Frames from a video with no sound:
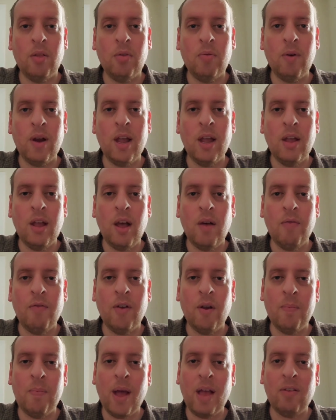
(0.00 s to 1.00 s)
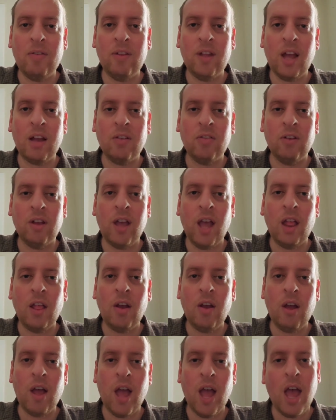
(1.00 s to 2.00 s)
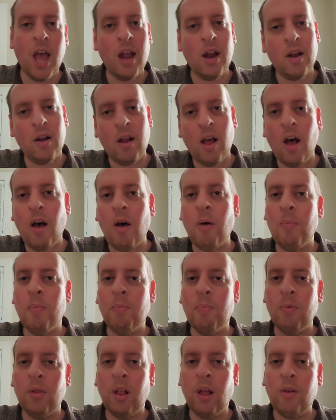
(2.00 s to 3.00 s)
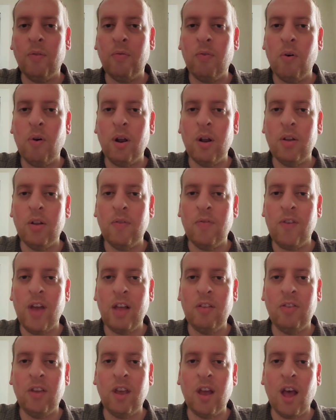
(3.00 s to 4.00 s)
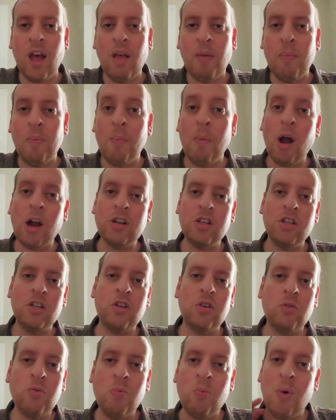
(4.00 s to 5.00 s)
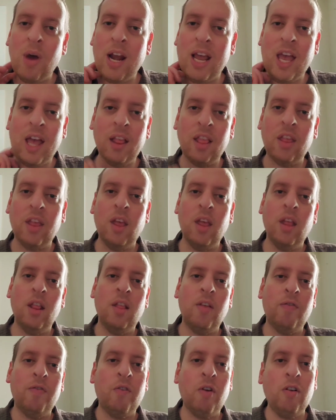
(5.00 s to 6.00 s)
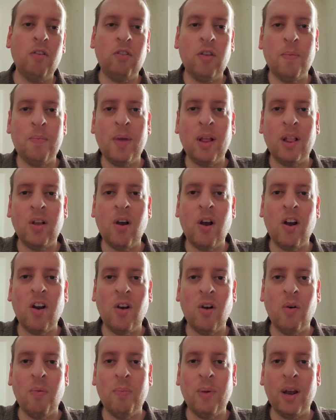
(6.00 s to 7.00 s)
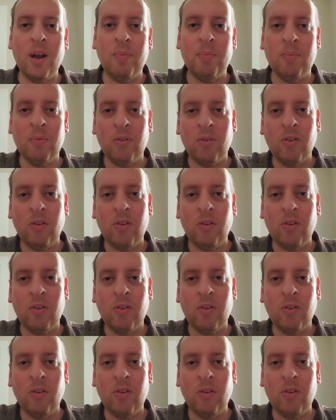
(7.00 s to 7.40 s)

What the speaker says: 3 of your best decks together, and I'll look forward to facing you March 20th, the first Mythgard Open.